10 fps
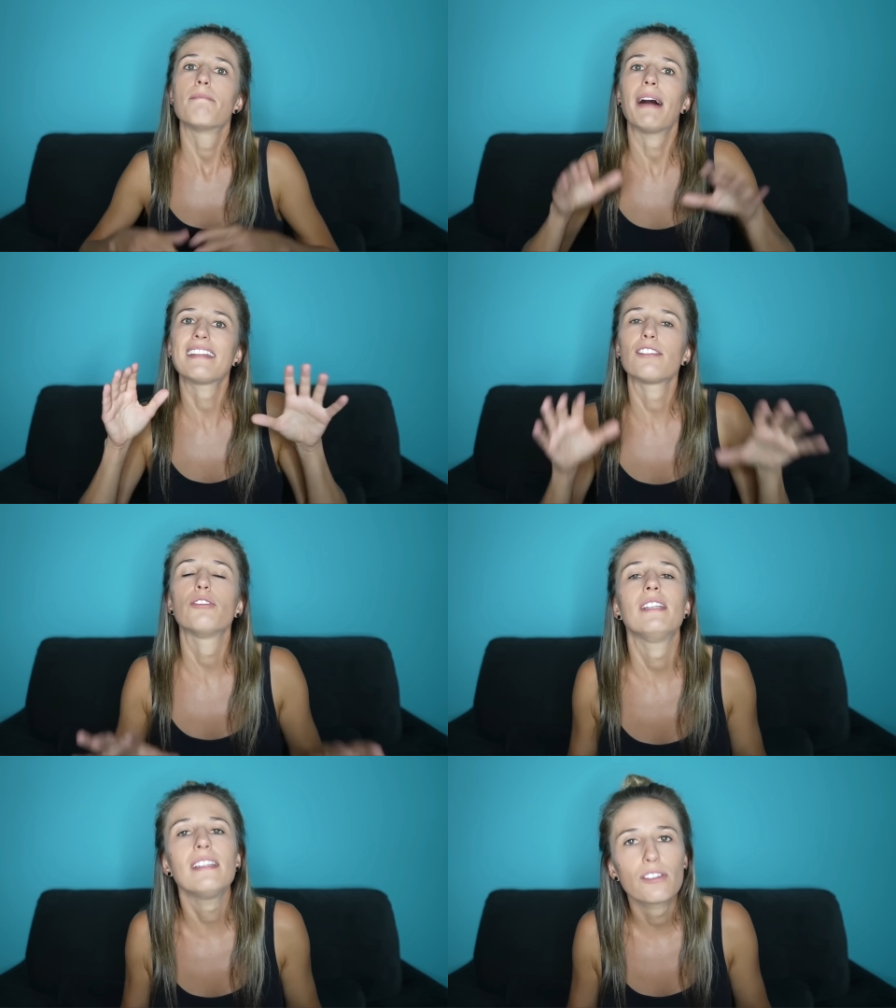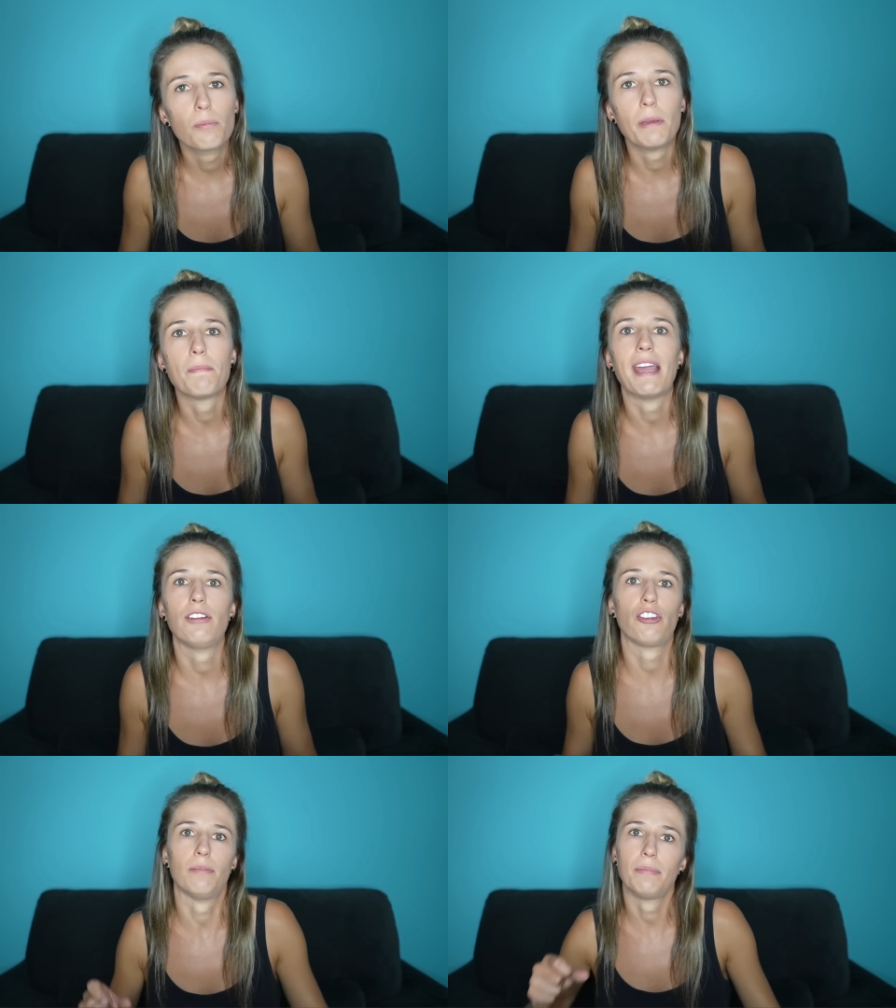but you need to be
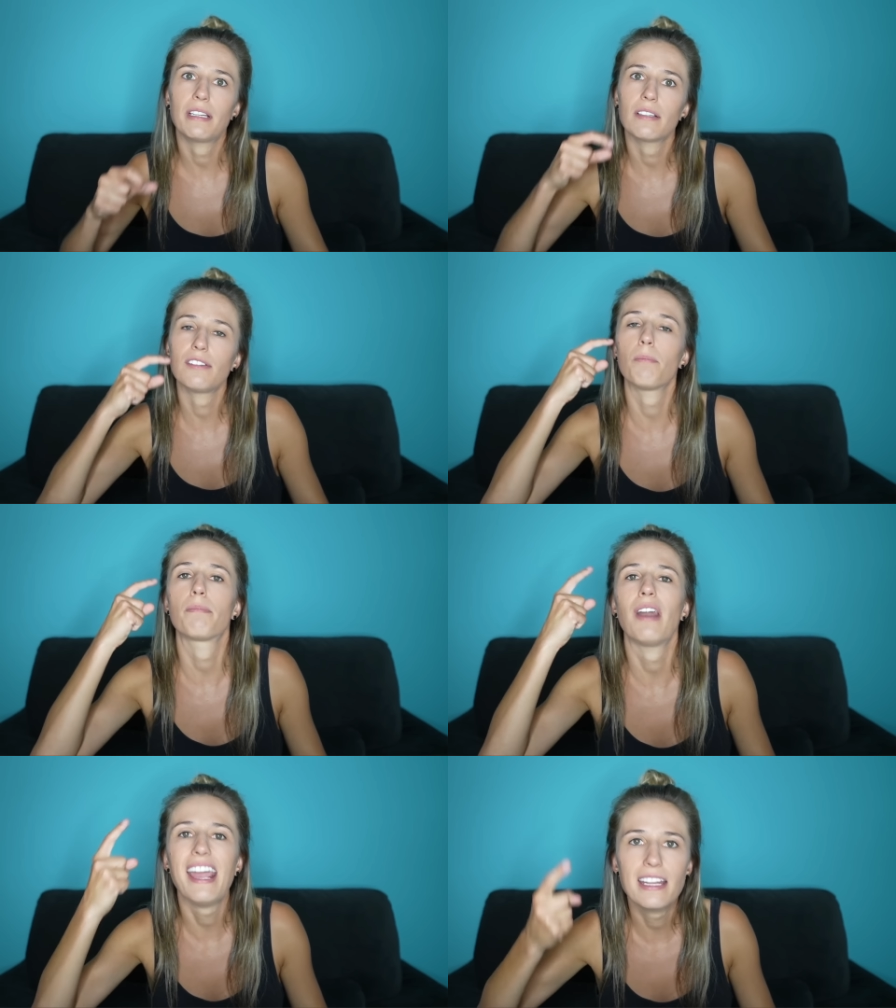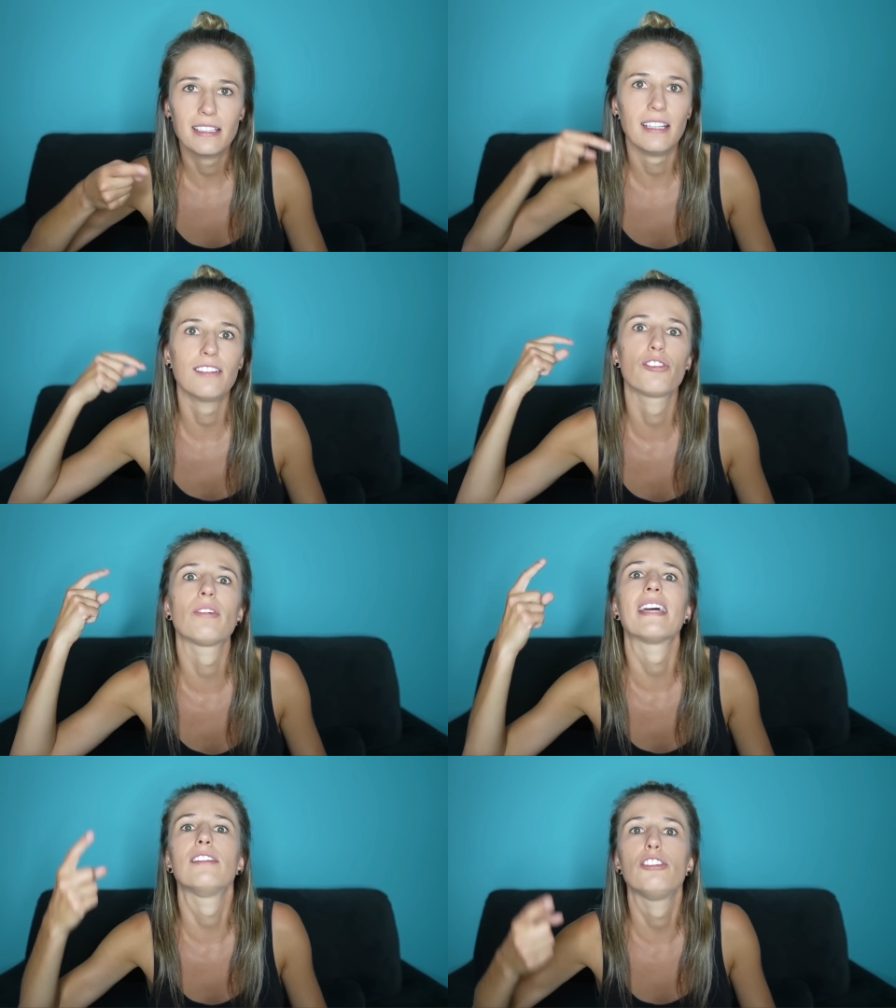patient because your brain needs to
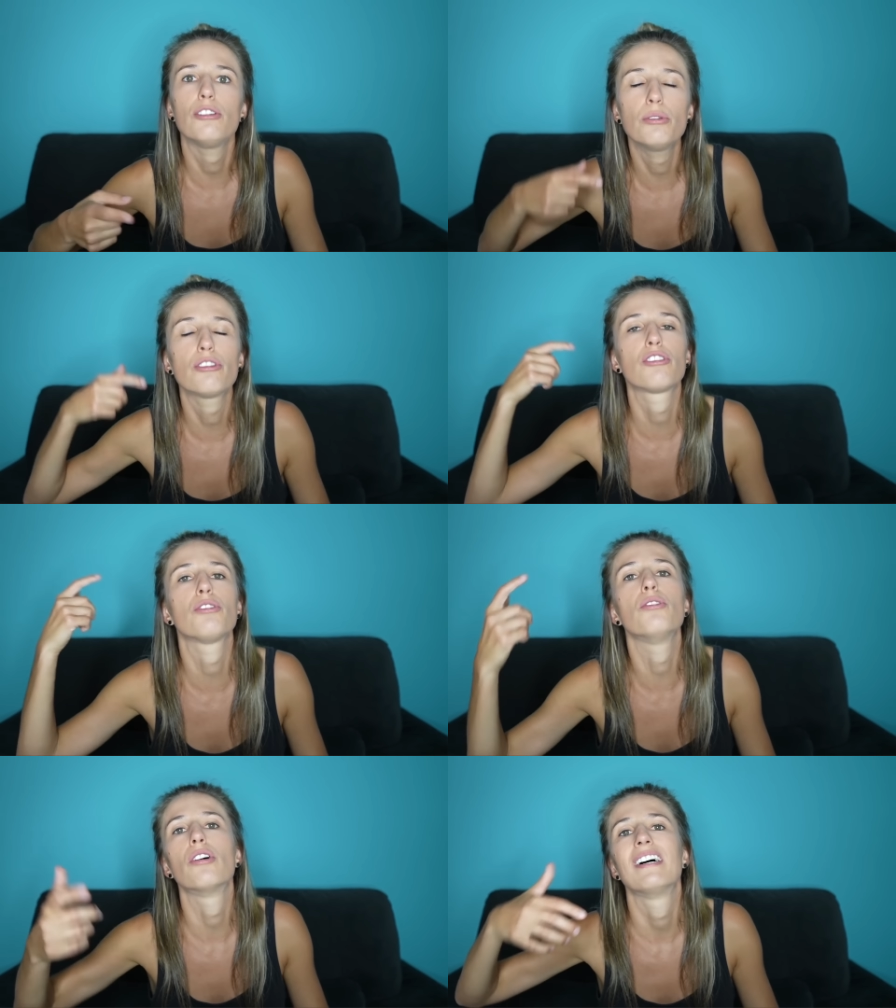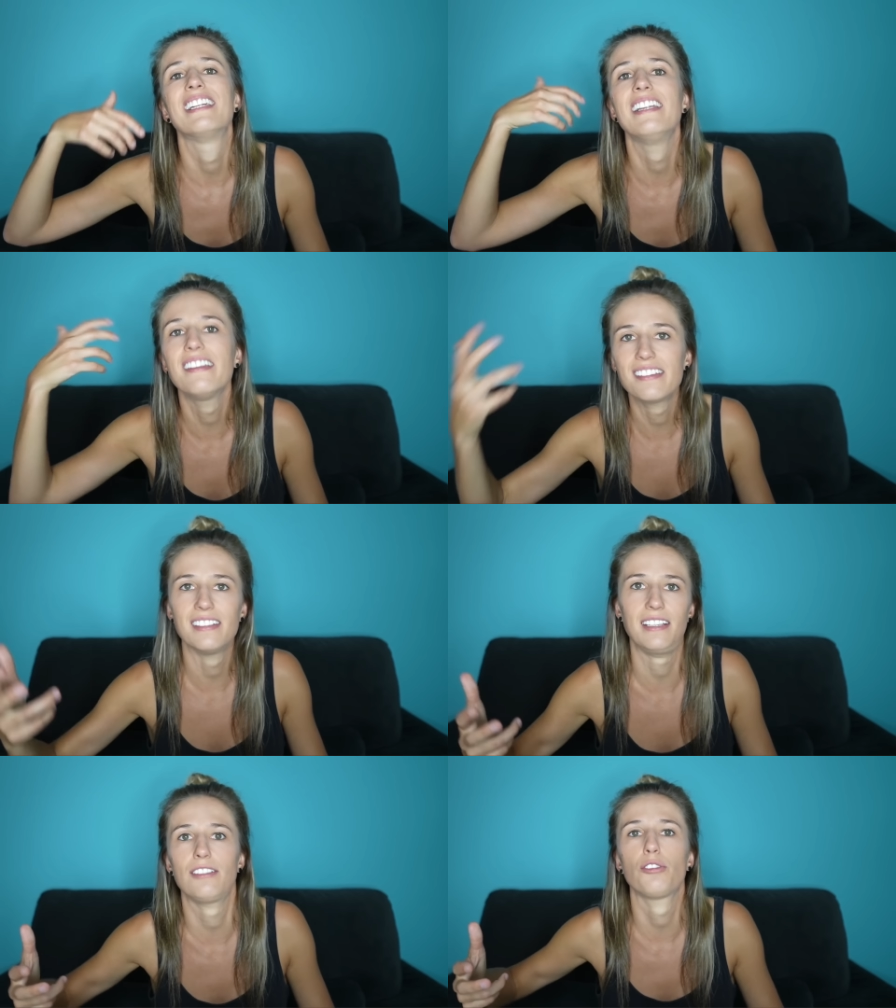get used to
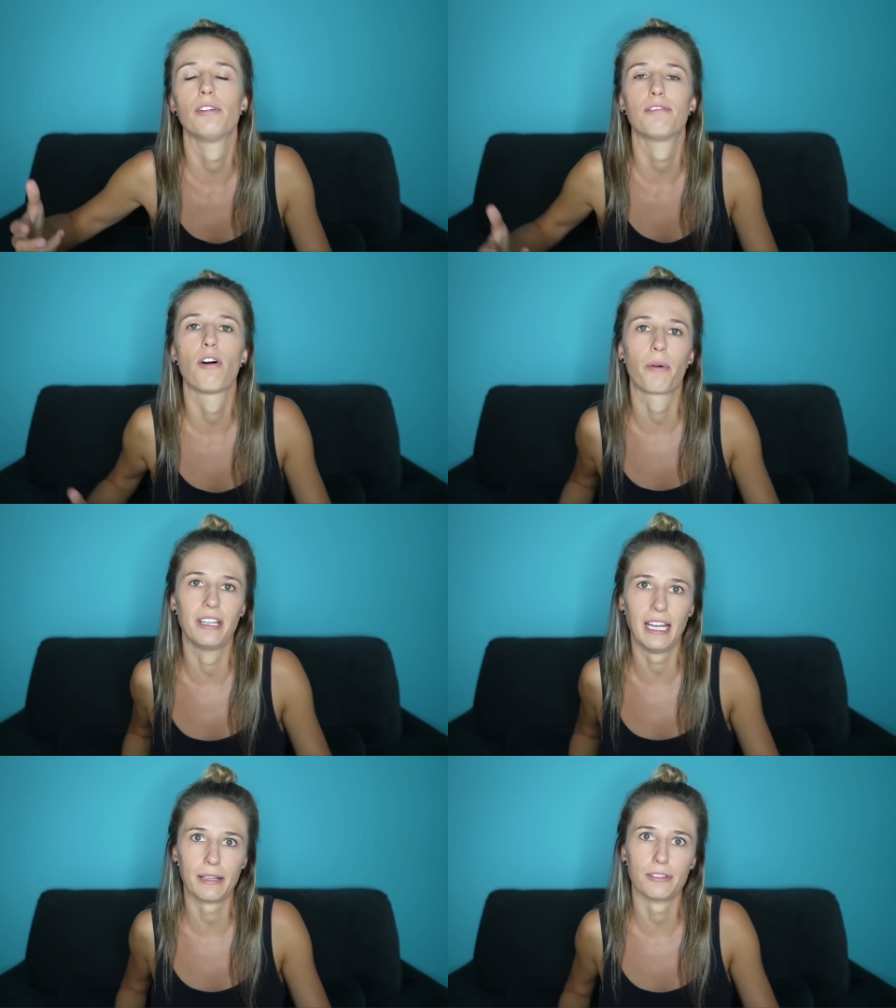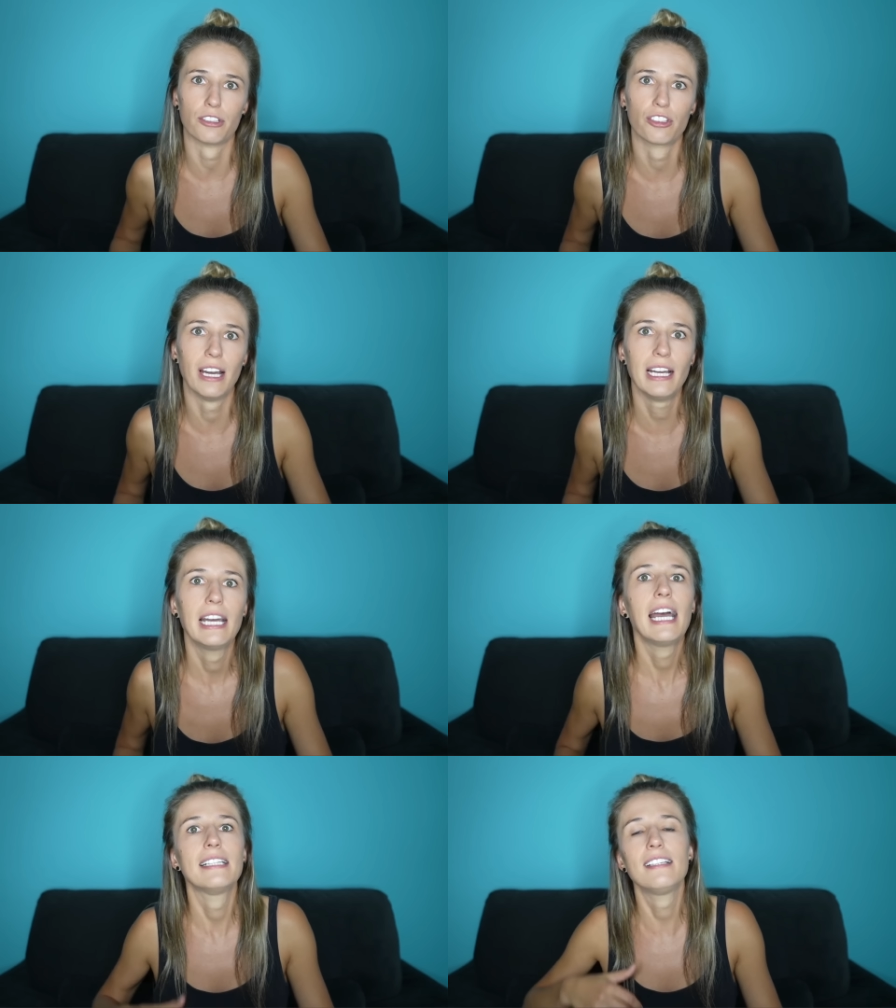listening to a foreign language. Yeah.
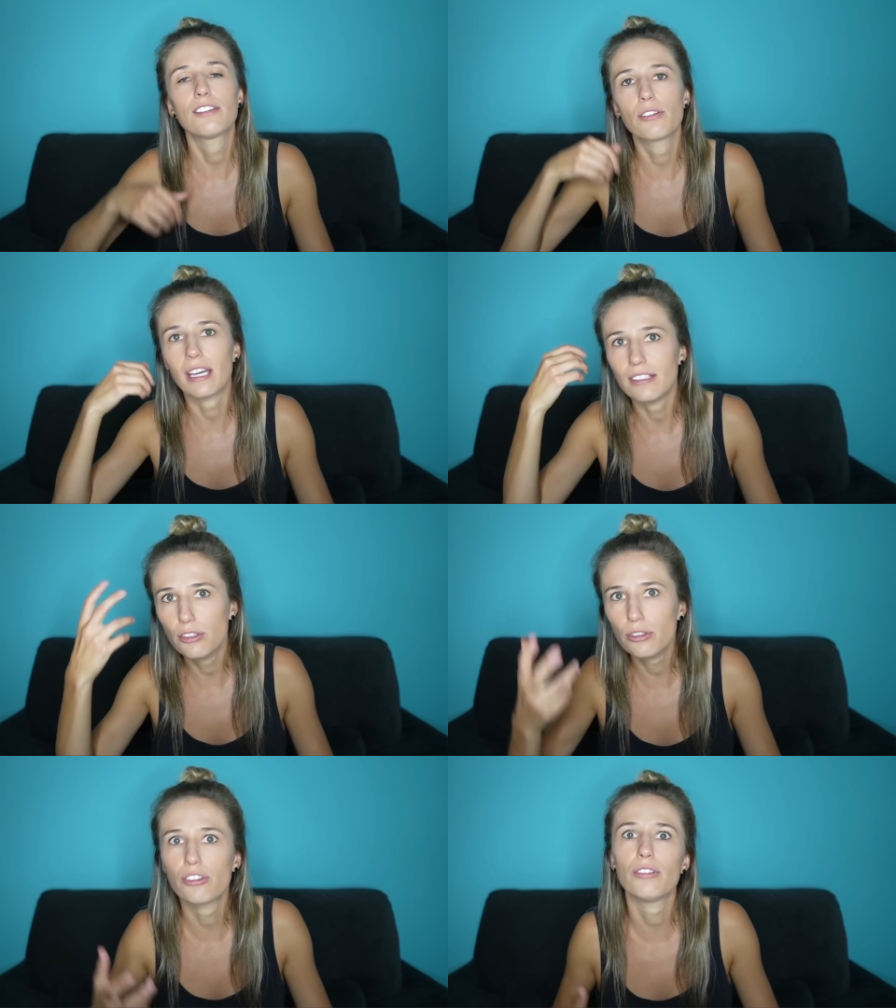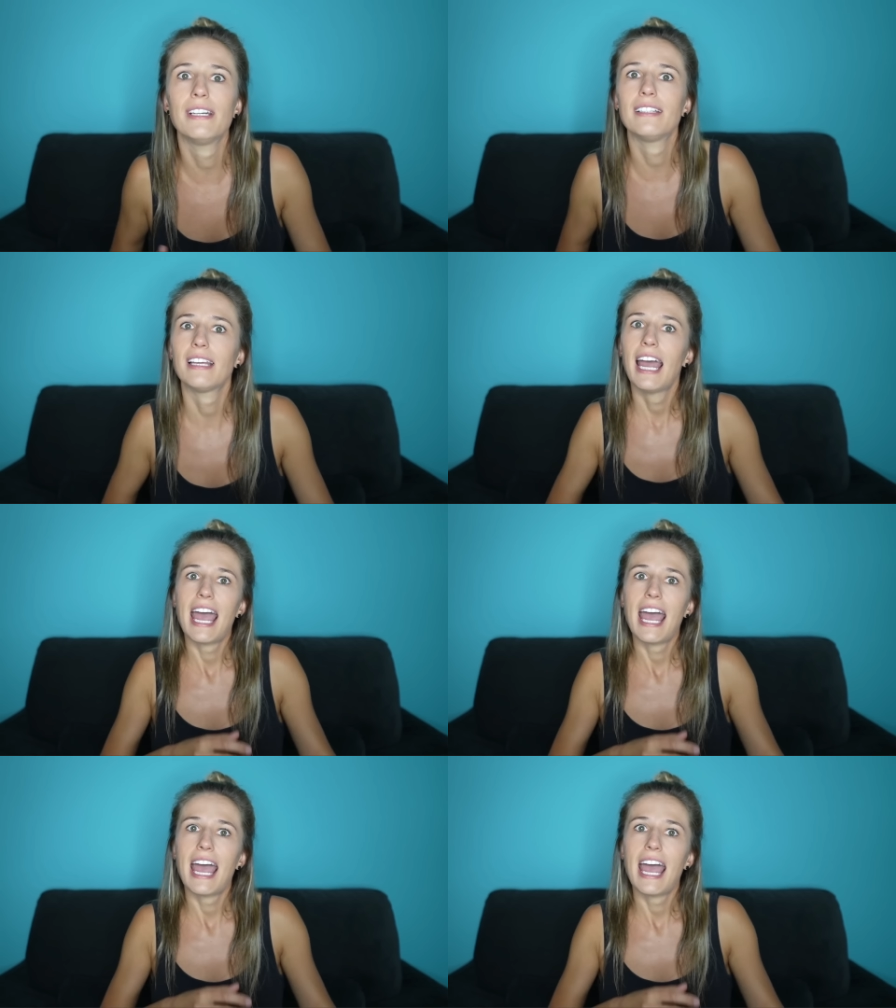Needs to get used to it.